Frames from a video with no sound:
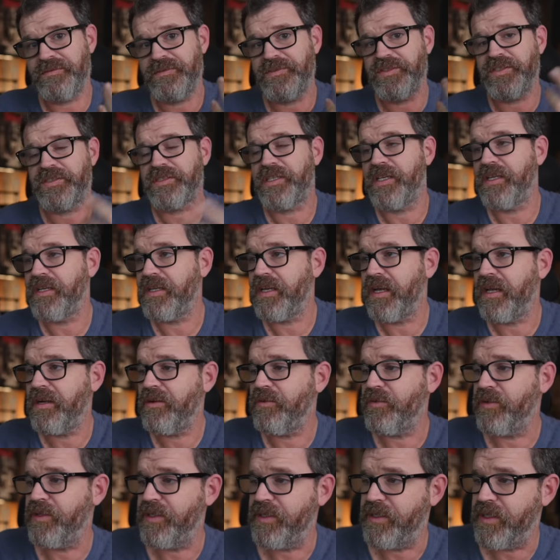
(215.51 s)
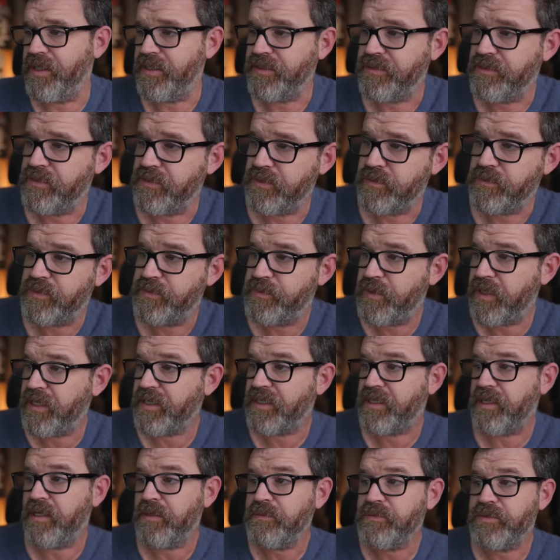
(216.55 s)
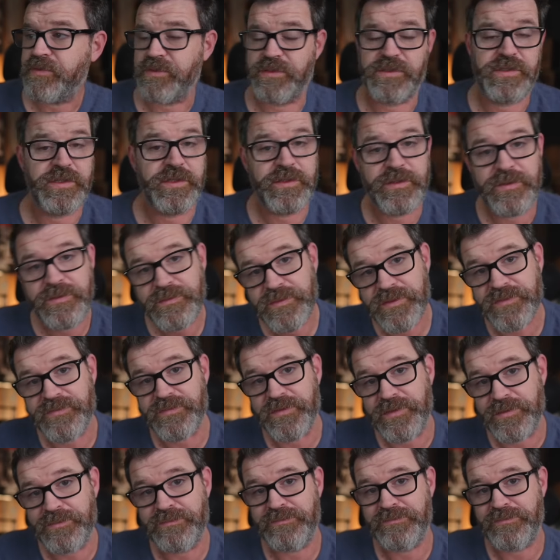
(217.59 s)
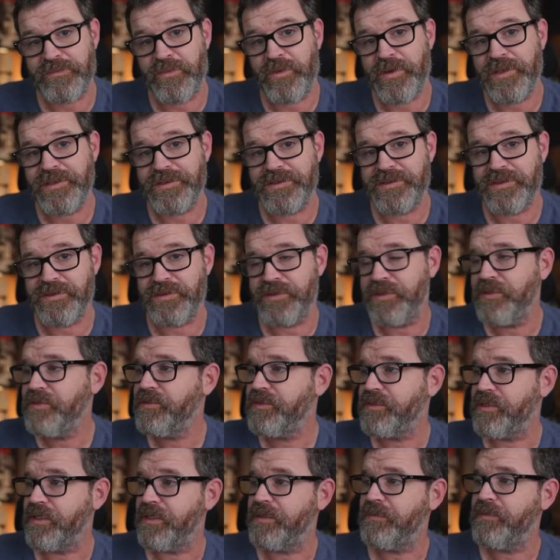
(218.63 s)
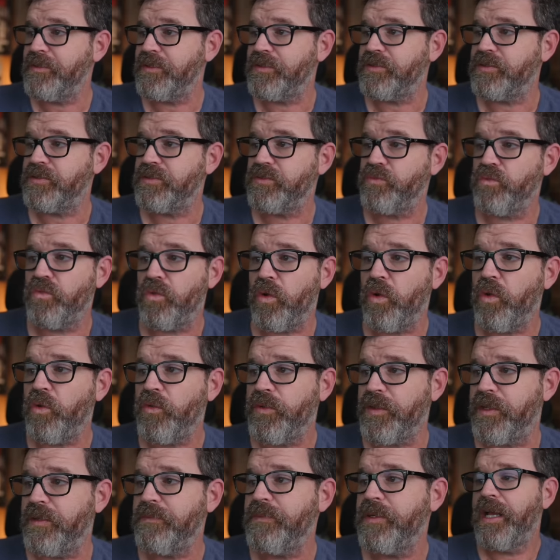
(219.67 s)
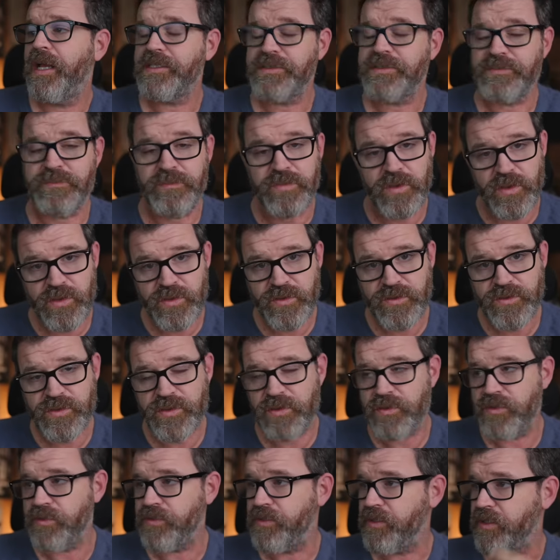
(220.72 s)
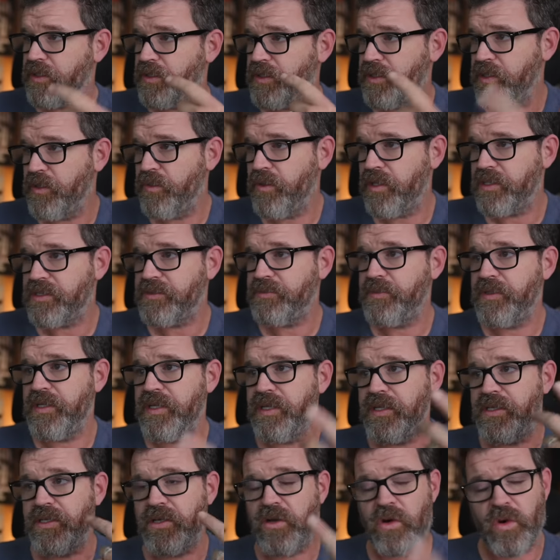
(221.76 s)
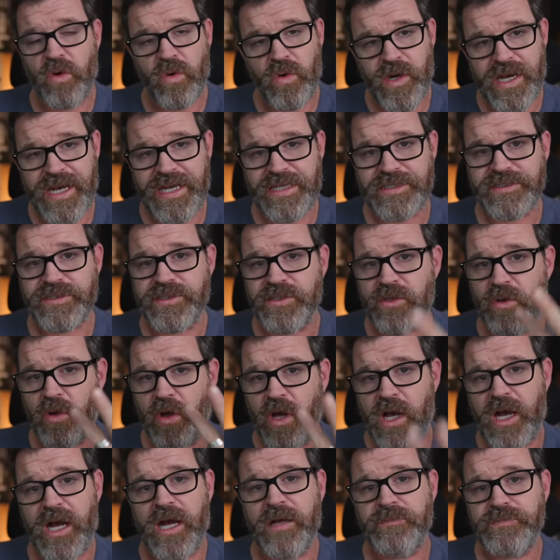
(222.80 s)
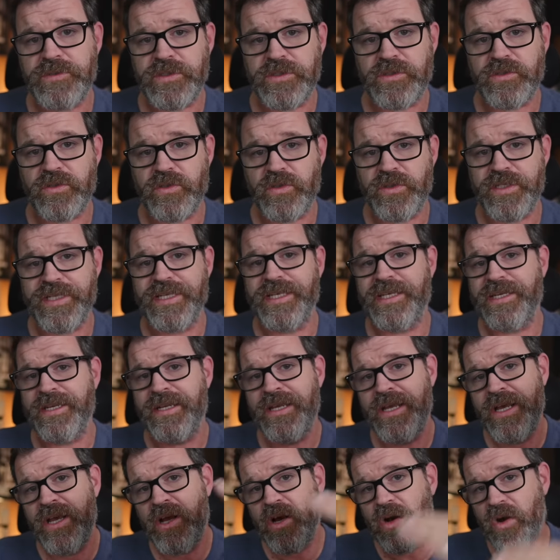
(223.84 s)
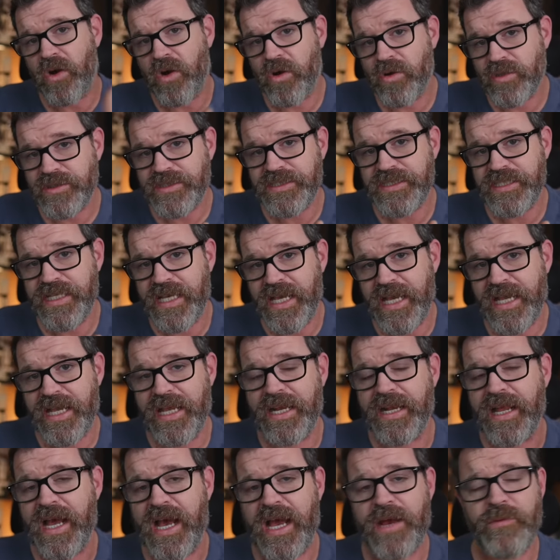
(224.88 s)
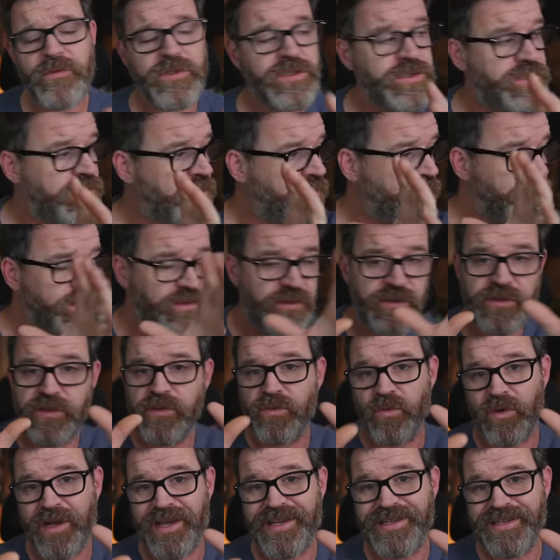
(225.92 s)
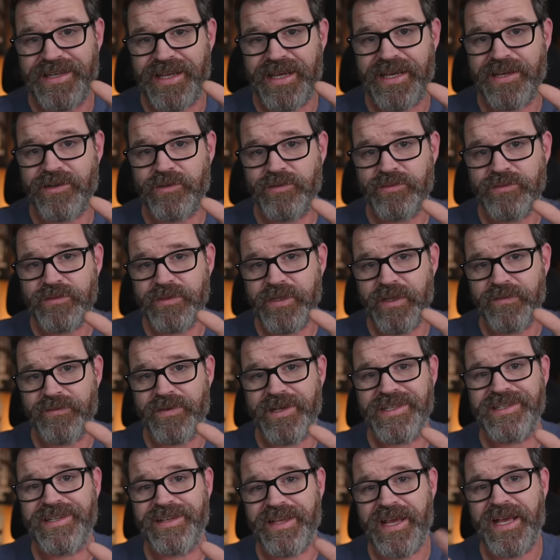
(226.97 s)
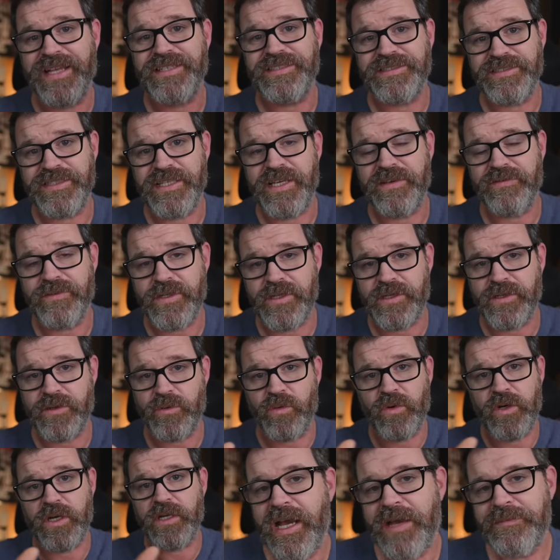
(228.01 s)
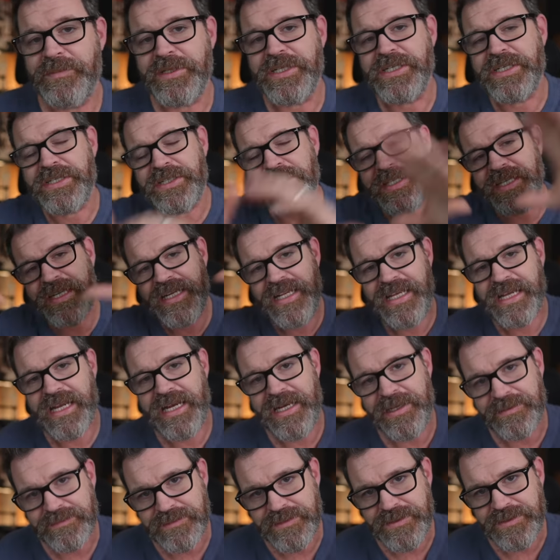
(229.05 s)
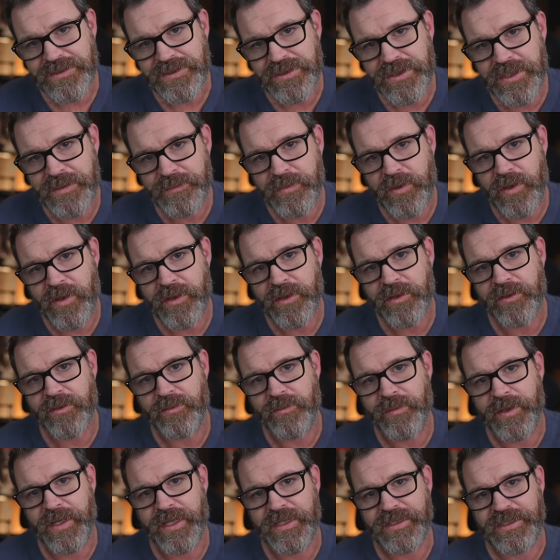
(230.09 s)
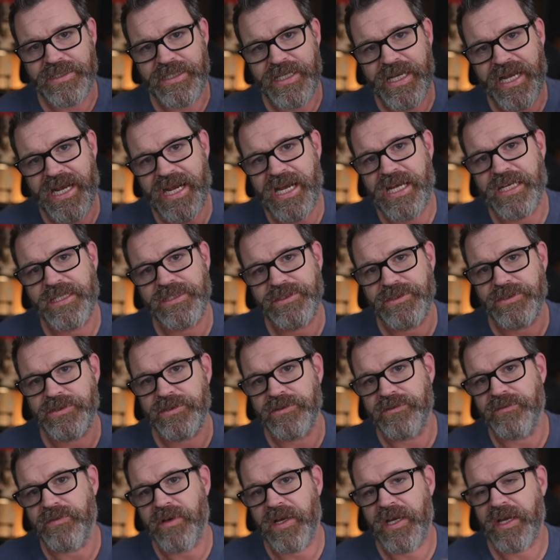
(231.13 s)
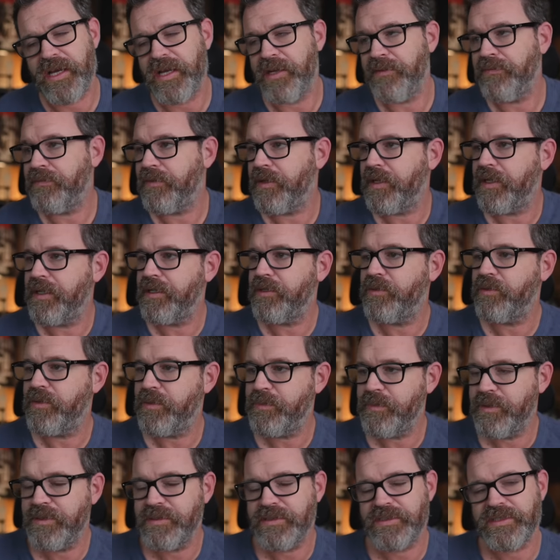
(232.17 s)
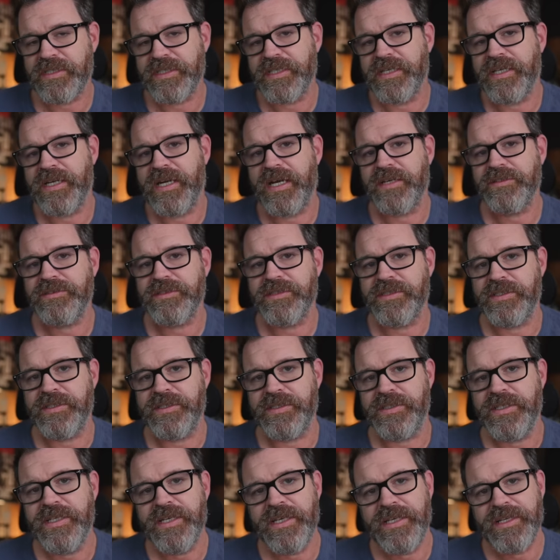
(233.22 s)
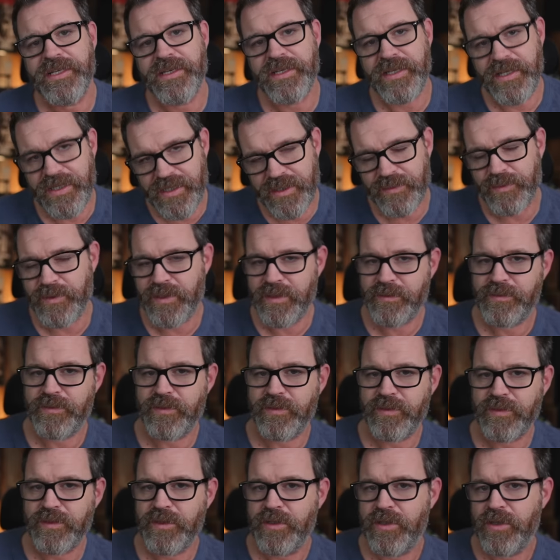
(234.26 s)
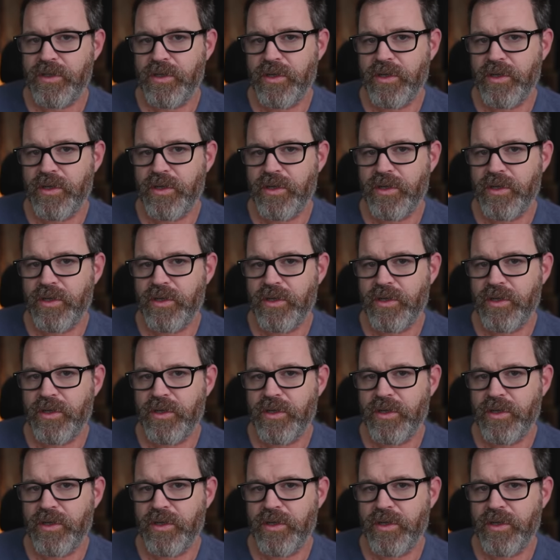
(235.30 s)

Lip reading: Just kidding, I don't really like tubes, but it comes with tubes if you want to use them and roll them. It has Bluetooth, USB, coaxial, optical in, RCA in. I would show it to you right now if I hadn't given it away. I've been cleaning out the cheap Audio Man cache of hi-fi equipment, sending it out to needy people